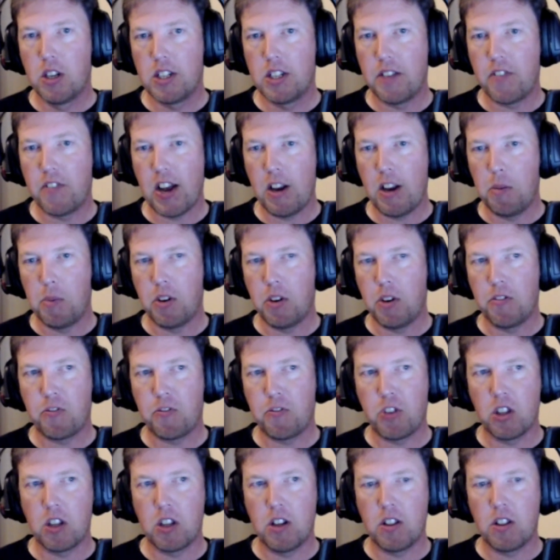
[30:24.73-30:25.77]
development
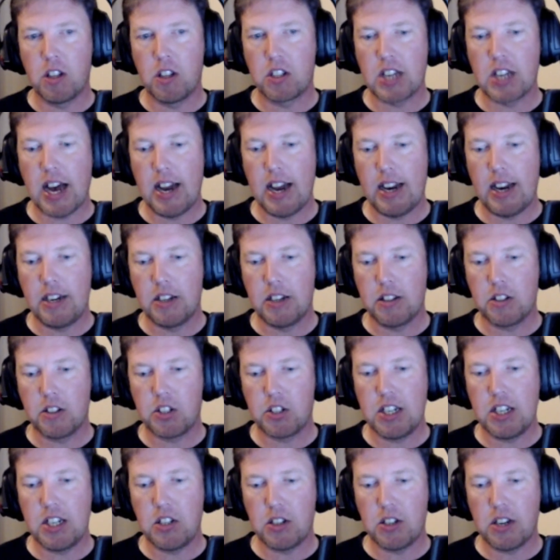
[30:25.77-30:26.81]
for the tail end of the
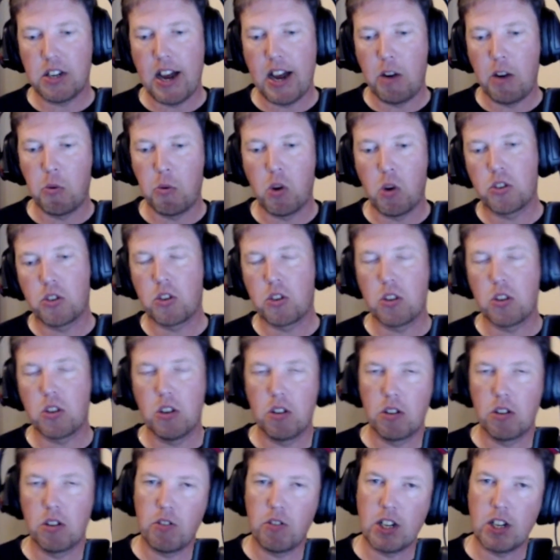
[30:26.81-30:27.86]
season now, whilst
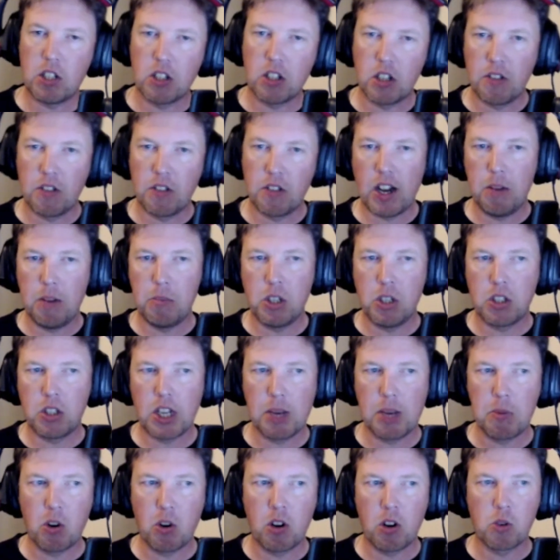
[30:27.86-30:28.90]
the rest of the development
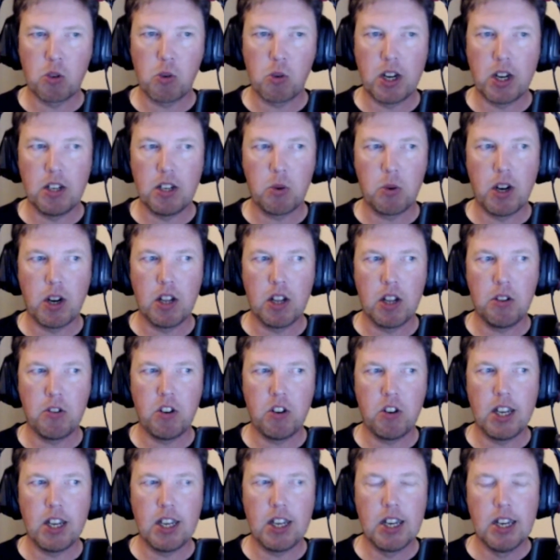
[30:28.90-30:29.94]
team are on
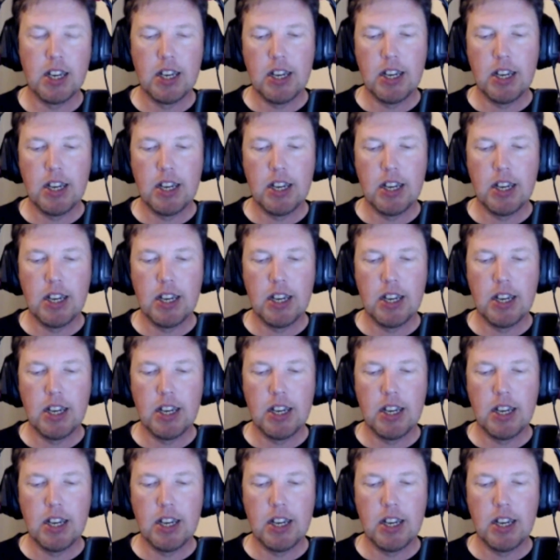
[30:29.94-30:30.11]
2023.